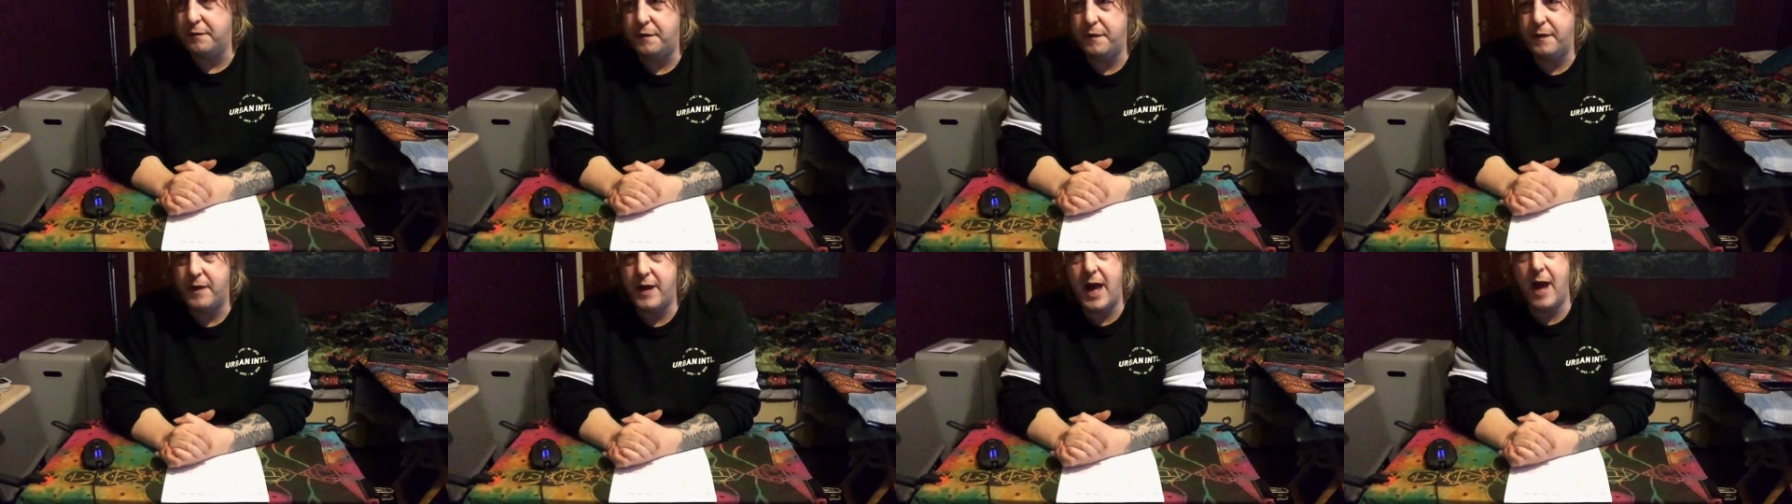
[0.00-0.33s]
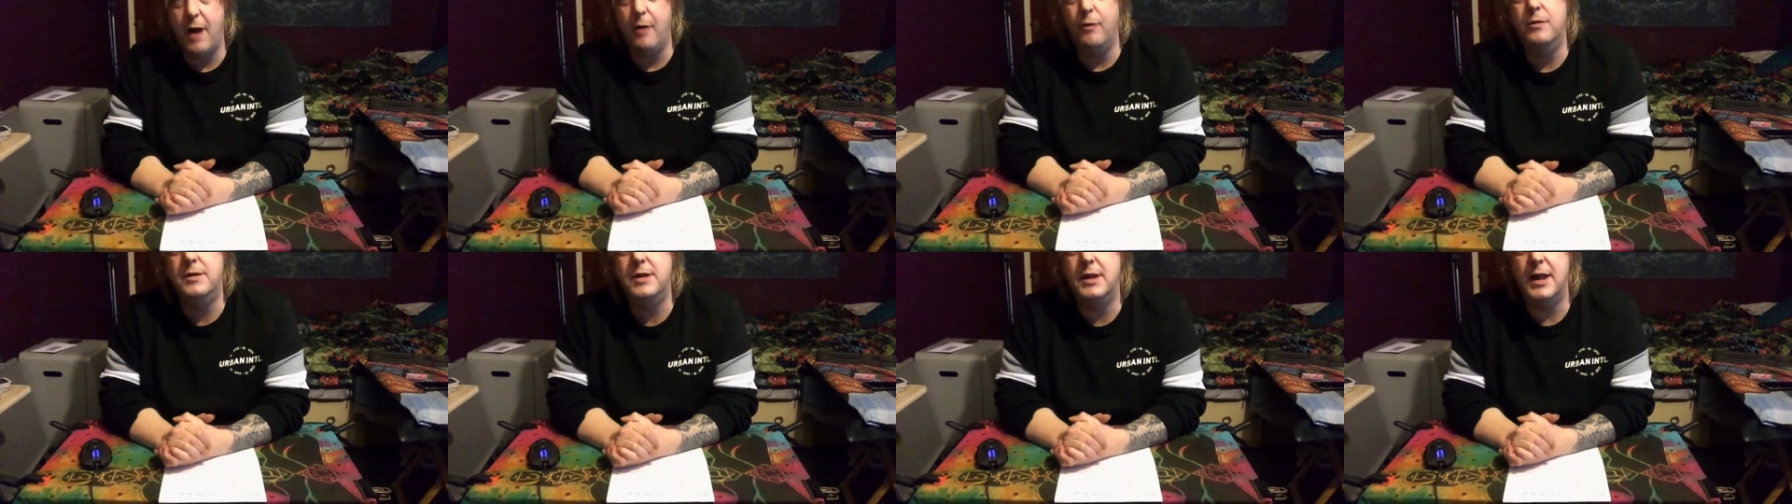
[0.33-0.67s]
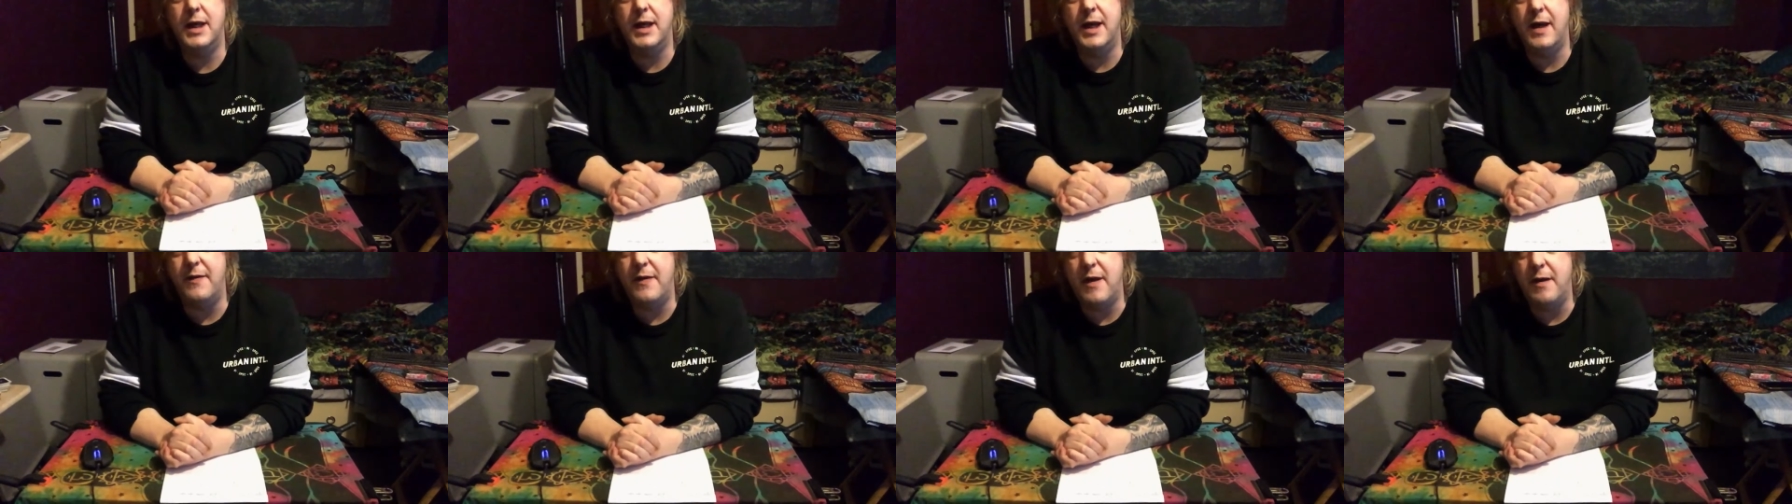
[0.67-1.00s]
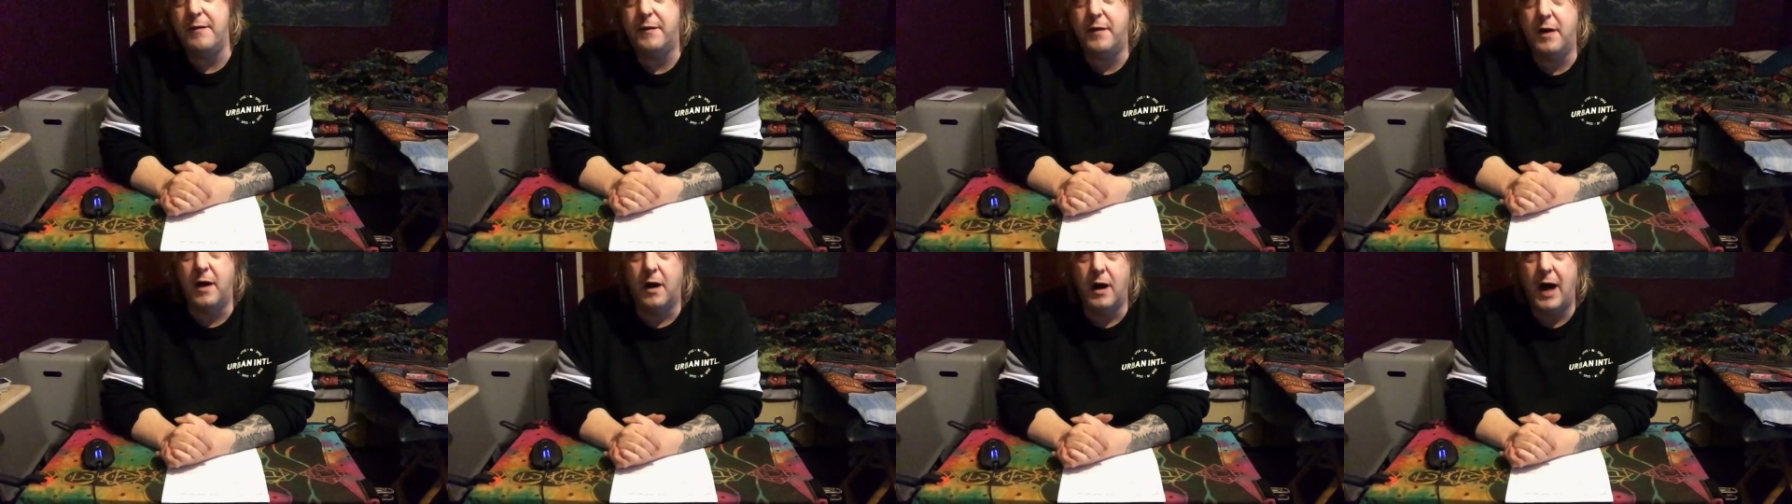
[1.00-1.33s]
for the elderly and
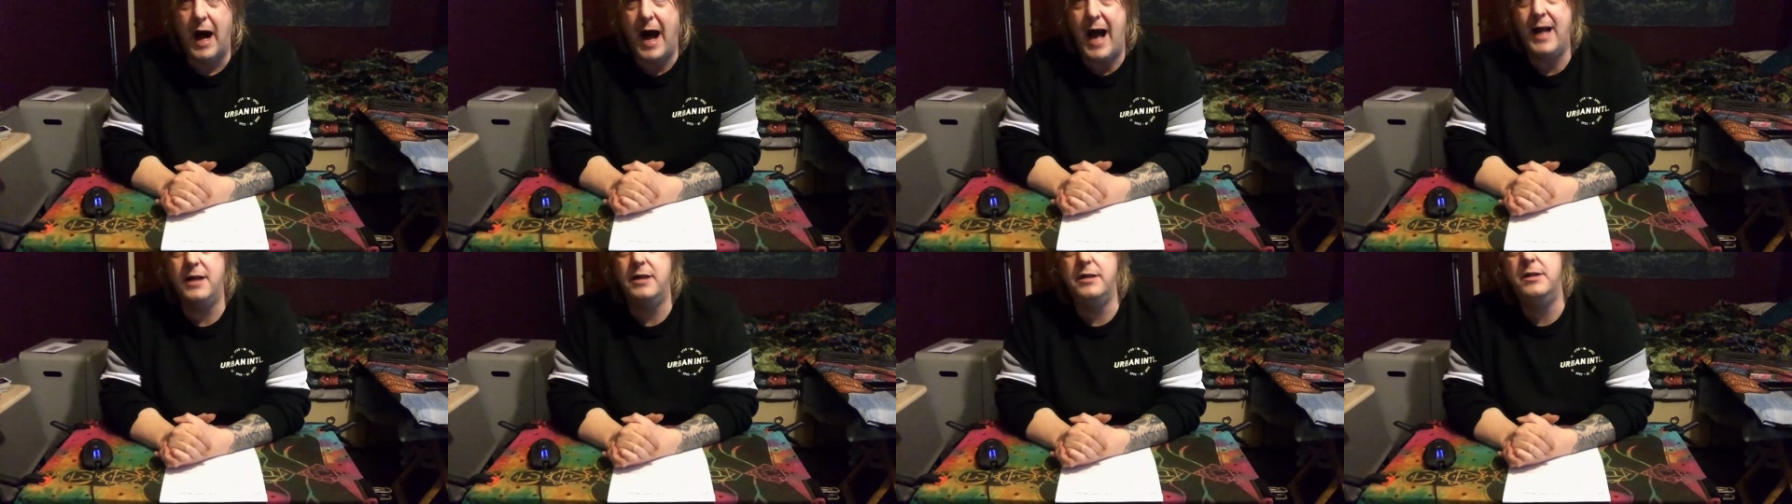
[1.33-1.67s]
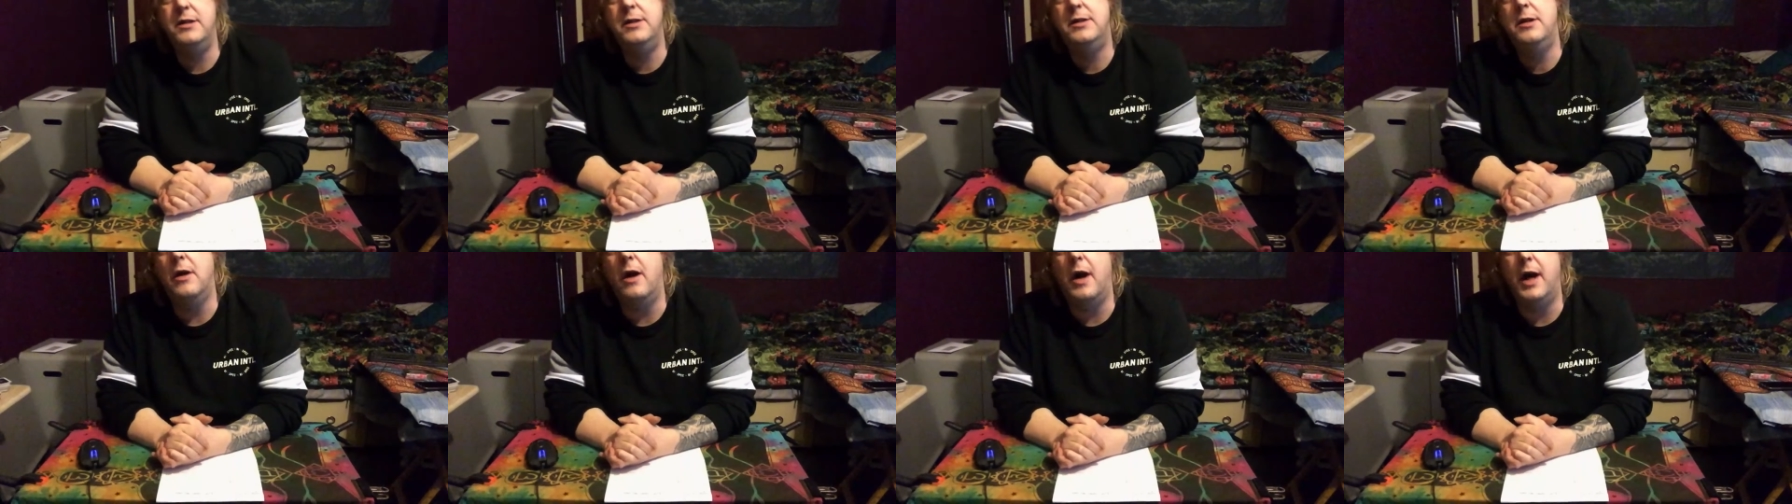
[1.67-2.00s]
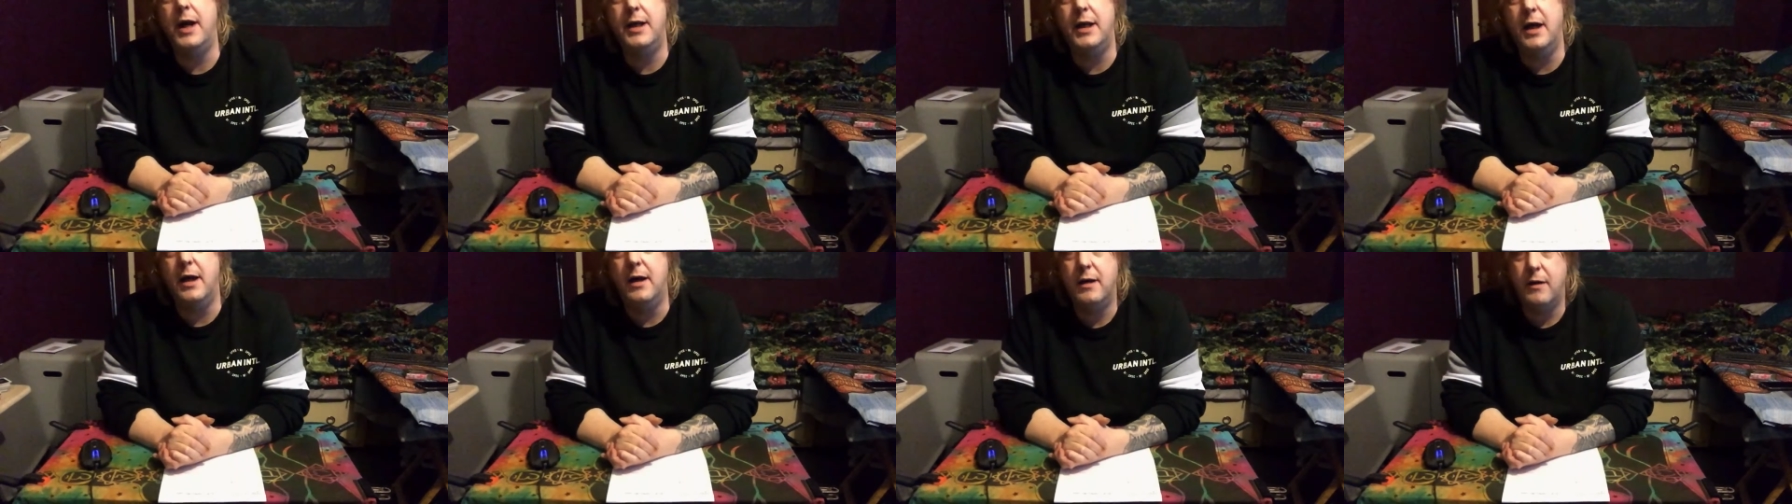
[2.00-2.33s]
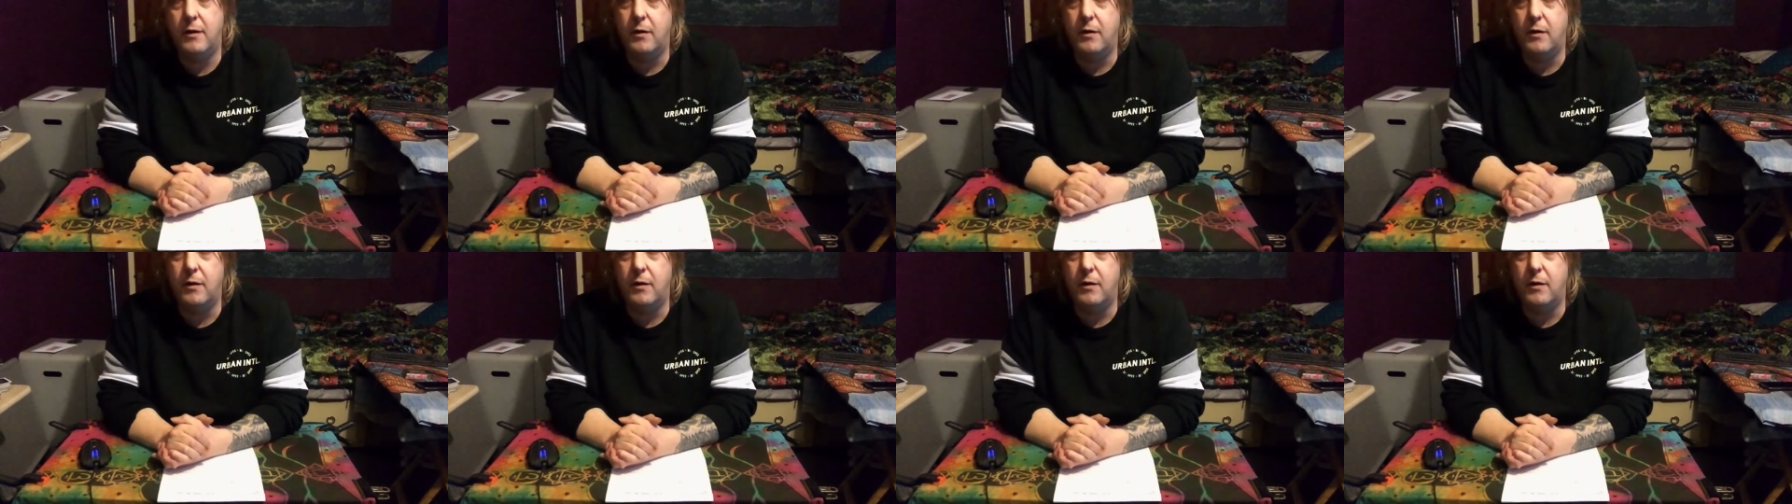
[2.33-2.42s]
they've got angina,